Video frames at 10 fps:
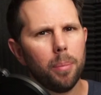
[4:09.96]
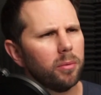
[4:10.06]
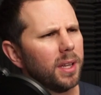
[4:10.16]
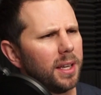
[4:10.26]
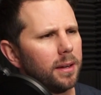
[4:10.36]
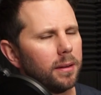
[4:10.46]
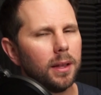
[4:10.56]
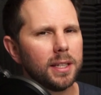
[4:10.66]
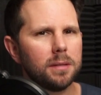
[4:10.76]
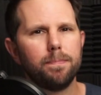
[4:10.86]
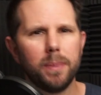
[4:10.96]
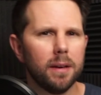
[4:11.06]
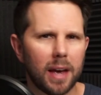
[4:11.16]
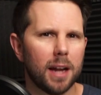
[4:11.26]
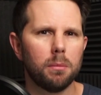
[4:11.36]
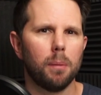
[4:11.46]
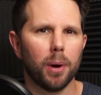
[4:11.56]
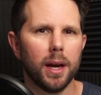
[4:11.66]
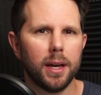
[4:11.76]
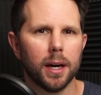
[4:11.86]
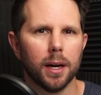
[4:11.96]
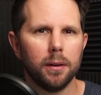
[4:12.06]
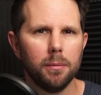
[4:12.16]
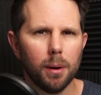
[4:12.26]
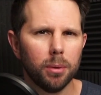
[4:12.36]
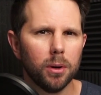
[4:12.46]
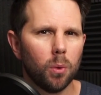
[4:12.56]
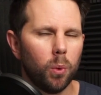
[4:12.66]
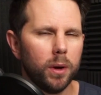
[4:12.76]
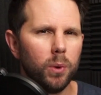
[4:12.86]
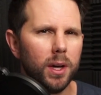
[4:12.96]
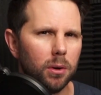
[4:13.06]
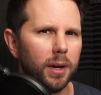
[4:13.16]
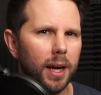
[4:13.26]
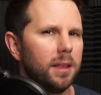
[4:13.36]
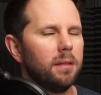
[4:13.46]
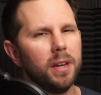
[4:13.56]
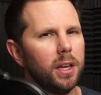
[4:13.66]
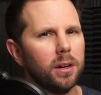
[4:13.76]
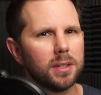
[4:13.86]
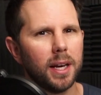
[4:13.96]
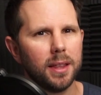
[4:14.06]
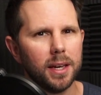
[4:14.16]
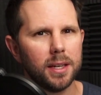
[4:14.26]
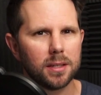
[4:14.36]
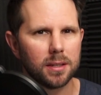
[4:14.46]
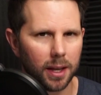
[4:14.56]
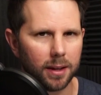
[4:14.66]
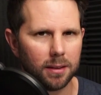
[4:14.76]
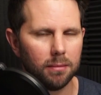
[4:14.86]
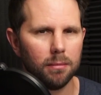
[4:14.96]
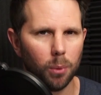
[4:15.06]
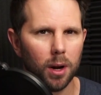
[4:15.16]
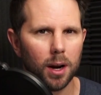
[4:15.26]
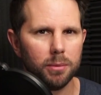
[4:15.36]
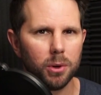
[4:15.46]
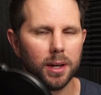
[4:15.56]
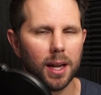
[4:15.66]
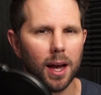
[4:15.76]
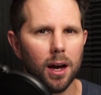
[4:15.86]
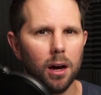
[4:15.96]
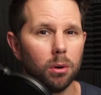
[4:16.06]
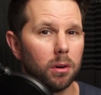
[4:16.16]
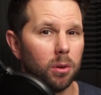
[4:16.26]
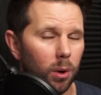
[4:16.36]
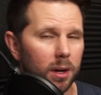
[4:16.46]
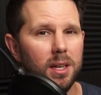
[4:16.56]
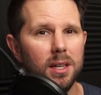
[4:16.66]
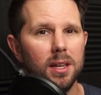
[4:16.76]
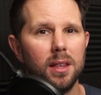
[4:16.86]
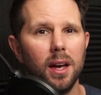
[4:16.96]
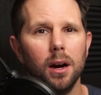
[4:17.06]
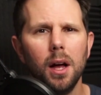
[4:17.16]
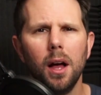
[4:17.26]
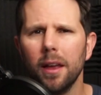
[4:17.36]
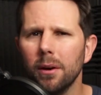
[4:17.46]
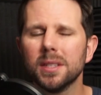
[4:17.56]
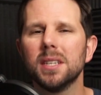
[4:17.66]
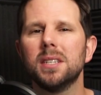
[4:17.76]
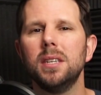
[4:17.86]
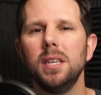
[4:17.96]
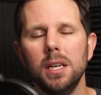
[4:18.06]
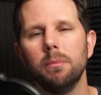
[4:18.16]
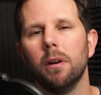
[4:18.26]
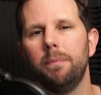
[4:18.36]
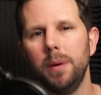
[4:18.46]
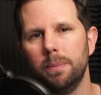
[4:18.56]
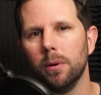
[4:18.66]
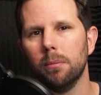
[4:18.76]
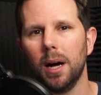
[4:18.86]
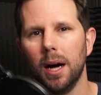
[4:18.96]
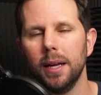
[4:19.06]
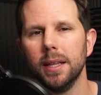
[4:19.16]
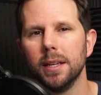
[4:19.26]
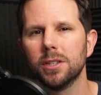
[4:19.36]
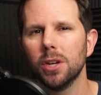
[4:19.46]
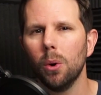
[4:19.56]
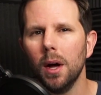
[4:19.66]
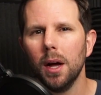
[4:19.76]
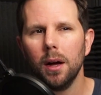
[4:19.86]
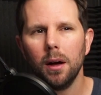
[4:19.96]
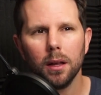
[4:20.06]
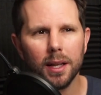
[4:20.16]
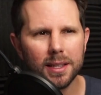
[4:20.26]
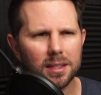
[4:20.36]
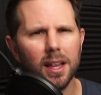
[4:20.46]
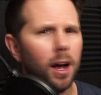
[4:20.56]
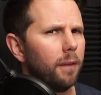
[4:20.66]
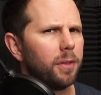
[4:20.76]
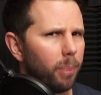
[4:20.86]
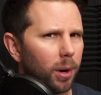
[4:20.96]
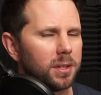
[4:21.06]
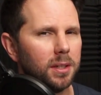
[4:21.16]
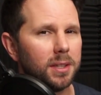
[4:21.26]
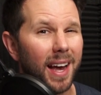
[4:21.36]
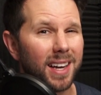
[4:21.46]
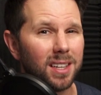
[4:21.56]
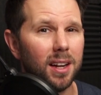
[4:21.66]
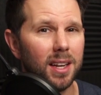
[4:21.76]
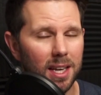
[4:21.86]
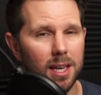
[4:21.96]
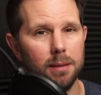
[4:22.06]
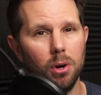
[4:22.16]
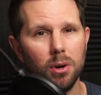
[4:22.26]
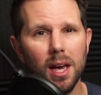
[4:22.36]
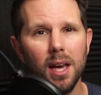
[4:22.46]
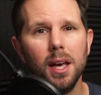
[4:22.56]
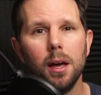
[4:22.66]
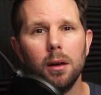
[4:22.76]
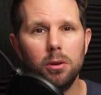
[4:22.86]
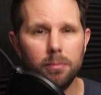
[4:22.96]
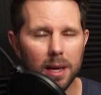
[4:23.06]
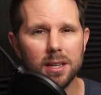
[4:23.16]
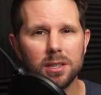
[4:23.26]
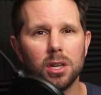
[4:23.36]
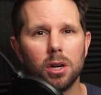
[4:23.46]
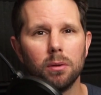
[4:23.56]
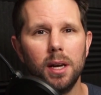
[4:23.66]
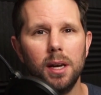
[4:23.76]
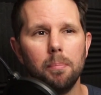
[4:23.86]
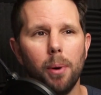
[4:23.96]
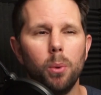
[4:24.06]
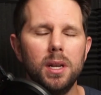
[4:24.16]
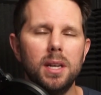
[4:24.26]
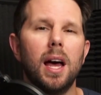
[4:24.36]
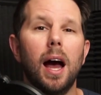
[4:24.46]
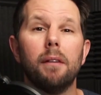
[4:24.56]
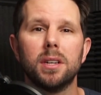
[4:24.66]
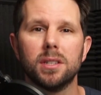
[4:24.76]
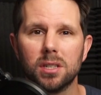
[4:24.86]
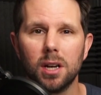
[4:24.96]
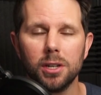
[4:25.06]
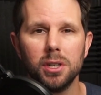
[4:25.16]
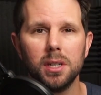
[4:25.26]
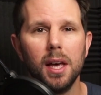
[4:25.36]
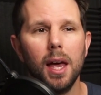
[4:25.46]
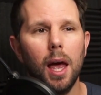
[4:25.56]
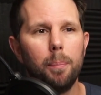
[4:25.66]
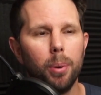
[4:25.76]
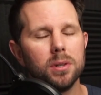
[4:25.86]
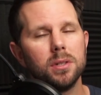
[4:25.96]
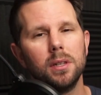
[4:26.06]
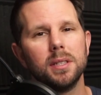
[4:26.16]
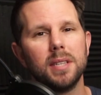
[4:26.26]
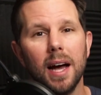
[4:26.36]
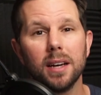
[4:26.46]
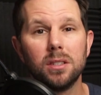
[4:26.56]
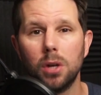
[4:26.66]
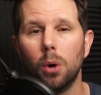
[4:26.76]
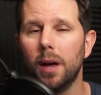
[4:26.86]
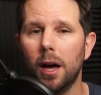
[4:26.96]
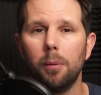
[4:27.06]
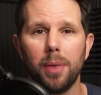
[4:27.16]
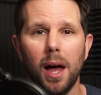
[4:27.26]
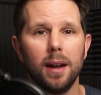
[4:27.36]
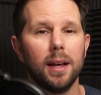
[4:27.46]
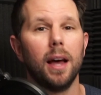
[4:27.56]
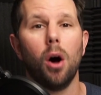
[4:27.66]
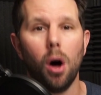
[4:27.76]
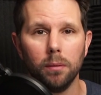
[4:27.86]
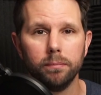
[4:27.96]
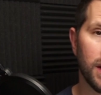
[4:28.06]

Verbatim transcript: But really, let's give Adam a break here. You remember when we create videos like this, like the one I'm doing now or the one he did there, there is a team of people behind this. So let's lay off the personal attacks on him, okay? You may disagree, but we need to have a discussion, and personal attacks don't help that at all.